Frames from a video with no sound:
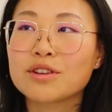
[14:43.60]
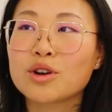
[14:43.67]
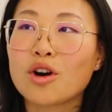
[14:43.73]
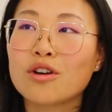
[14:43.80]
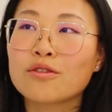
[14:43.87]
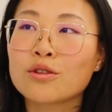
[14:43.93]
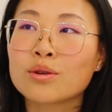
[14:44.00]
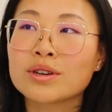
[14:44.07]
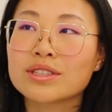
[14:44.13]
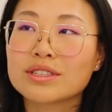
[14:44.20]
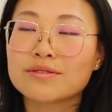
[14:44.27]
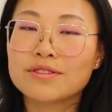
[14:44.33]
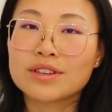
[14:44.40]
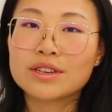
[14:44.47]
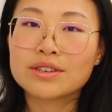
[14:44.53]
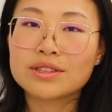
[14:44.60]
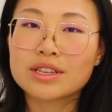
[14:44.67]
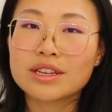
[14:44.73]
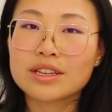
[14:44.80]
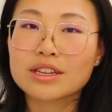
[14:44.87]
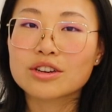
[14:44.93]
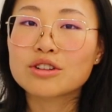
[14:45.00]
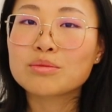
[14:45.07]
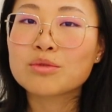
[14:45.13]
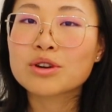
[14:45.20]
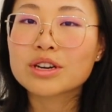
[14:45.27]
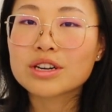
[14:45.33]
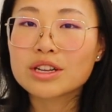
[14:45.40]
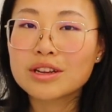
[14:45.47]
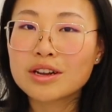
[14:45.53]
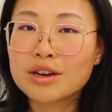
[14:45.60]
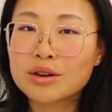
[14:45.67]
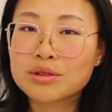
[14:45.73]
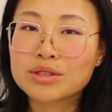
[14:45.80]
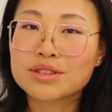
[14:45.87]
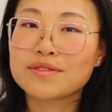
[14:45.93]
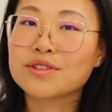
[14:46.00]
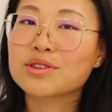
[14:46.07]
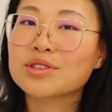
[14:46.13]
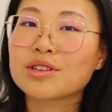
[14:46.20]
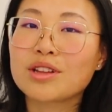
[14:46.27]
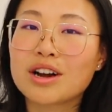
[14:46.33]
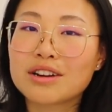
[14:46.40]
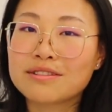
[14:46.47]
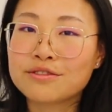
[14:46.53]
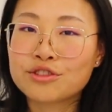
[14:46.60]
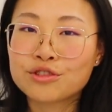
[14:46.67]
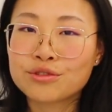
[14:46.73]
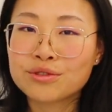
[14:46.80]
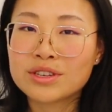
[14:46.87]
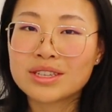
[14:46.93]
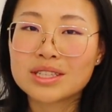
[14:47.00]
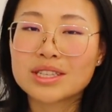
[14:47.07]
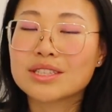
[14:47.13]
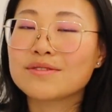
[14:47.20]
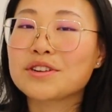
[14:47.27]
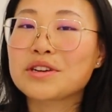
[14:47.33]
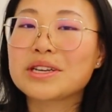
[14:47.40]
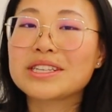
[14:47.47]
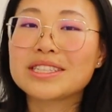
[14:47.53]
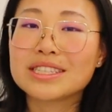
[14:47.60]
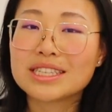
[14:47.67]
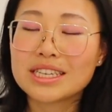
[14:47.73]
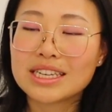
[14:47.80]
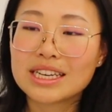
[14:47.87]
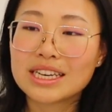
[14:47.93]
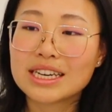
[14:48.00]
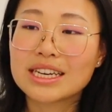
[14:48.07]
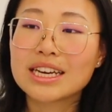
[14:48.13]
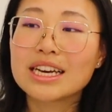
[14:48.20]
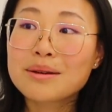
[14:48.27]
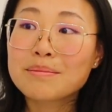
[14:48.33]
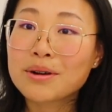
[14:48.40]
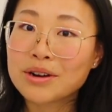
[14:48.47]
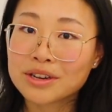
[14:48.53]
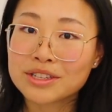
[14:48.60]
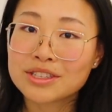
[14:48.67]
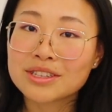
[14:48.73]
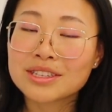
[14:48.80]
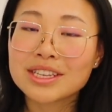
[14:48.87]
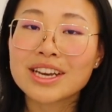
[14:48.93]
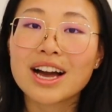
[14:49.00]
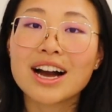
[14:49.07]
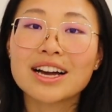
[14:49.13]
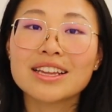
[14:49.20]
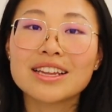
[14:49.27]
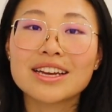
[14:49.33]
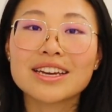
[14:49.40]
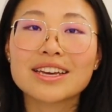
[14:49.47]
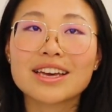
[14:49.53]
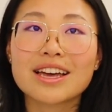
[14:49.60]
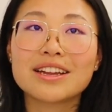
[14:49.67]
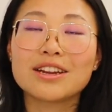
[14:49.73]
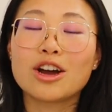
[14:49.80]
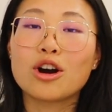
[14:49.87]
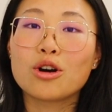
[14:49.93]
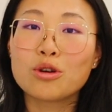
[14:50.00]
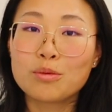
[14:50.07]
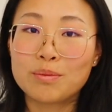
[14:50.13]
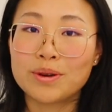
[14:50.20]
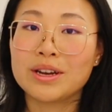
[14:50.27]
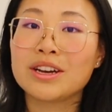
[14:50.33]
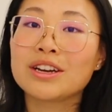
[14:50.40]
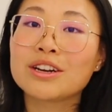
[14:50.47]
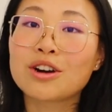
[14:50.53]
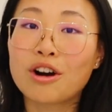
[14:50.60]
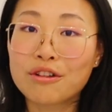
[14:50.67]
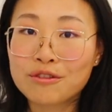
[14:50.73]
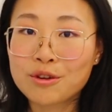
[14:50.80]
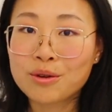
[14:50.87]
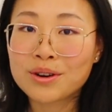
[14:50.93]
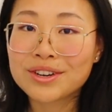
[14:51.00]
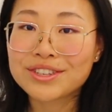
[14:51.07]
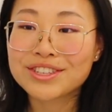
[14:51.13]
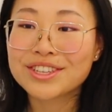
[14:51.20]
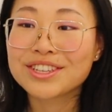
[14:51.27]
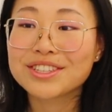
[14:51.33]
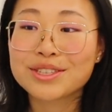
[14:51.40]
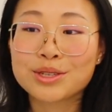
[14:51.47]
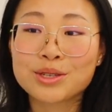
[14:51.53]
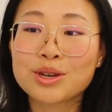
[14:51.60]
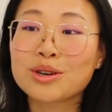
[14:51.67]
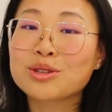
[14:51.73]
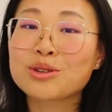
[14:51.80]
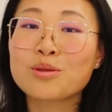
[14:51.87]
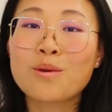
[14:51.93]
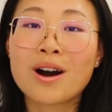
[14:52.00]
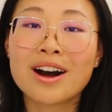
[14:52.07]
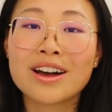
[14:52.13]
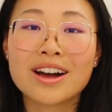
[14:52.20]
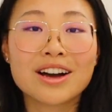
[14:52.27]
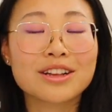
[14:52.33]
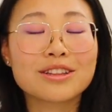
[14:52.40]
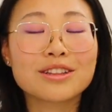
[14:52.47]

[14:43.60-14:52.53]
the golf course feels a little more enclosed, if there's a lot of trees, it's very scenic. Personally, I like an open golf course. This is also why I